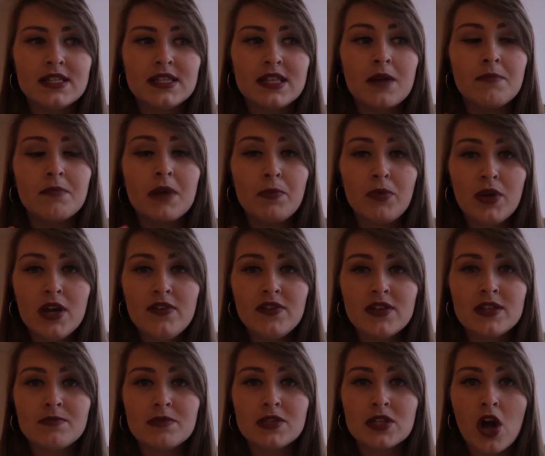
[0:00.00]
that my
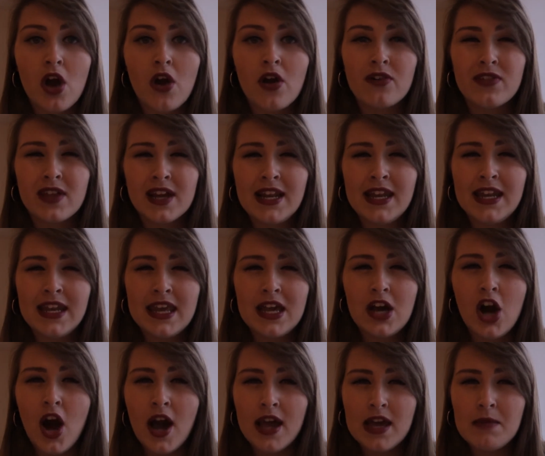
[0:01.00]
previous mascara, the Clinique
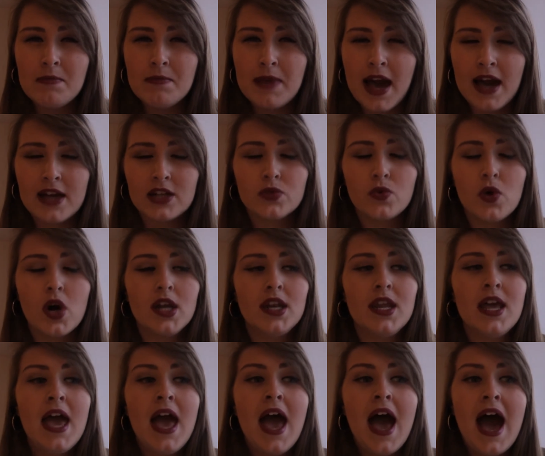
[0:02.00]
High Impact one,
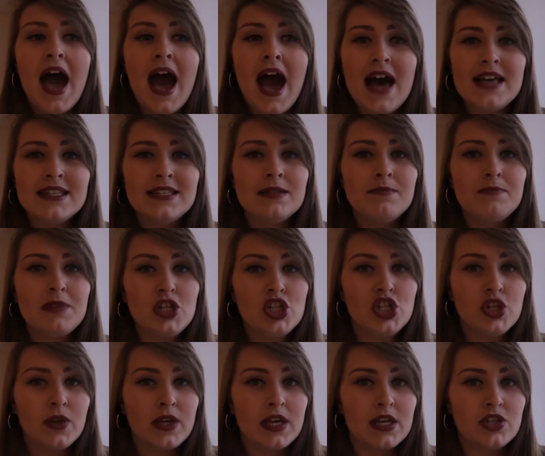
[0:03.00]
hasn't been
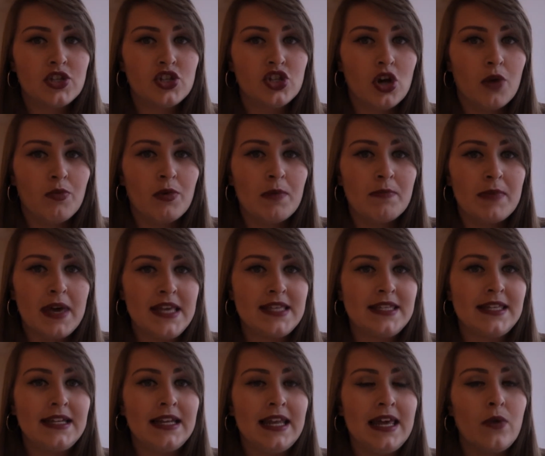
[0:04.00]
doing its job
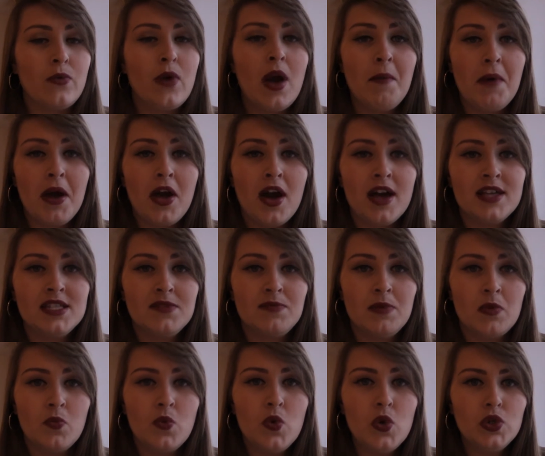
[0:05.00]
amazingly. Where my eyes have
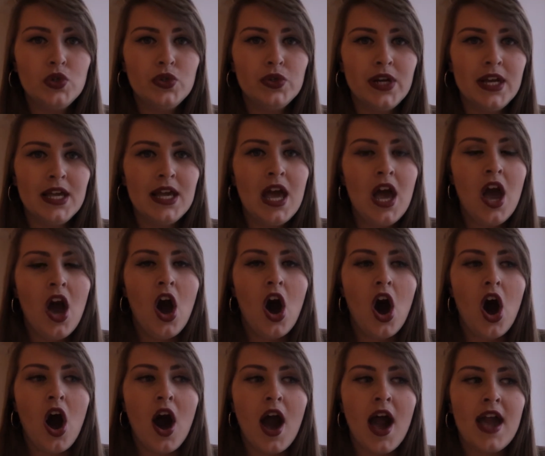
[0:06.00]
been watering,
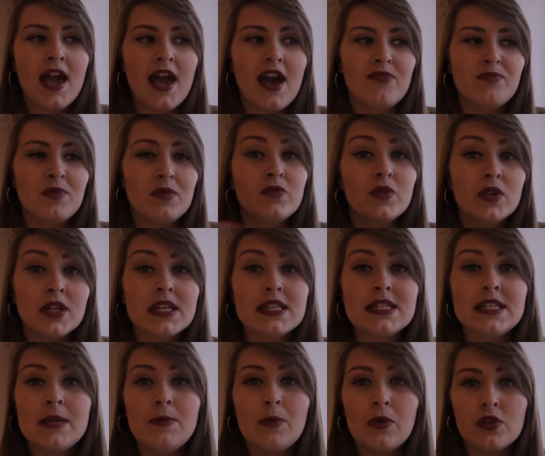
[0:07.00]
I have been falling
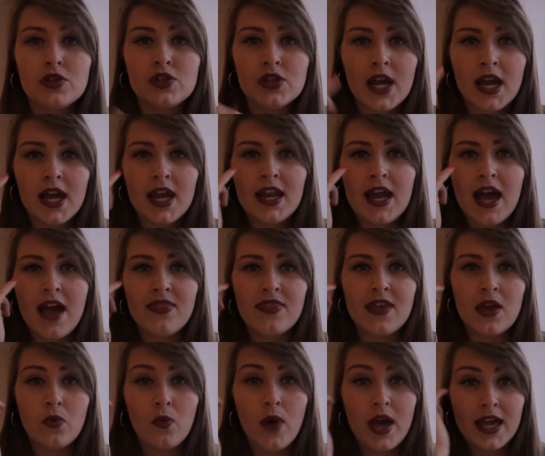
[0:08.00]
asleep on the train and
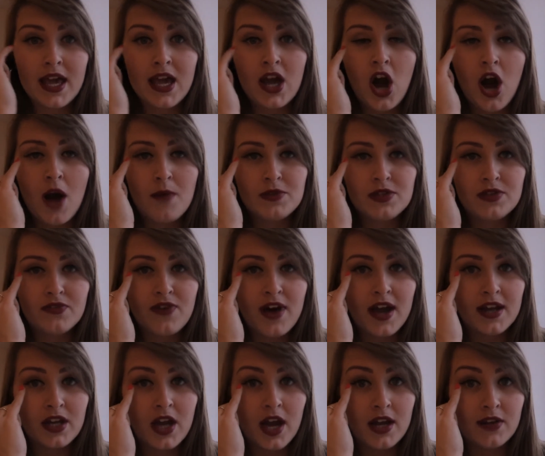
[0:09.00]
then waking up to
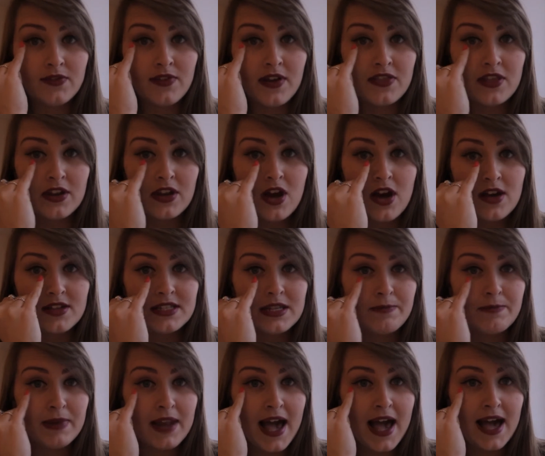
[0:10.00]
find kind of like the nasty
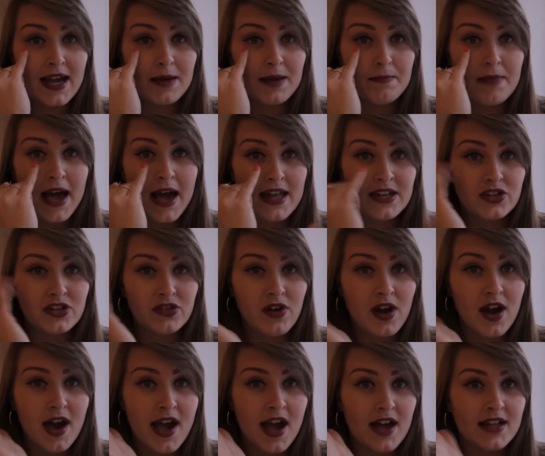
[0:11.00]
black panda
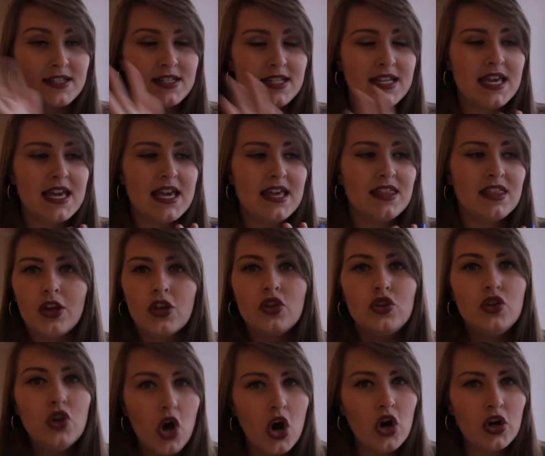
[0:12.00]
eye underneath.
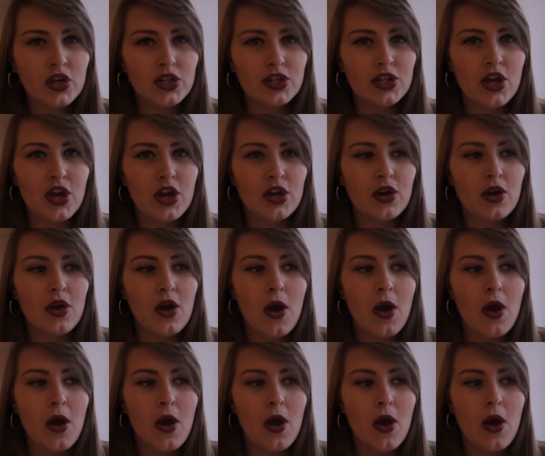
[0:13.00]
Not a good look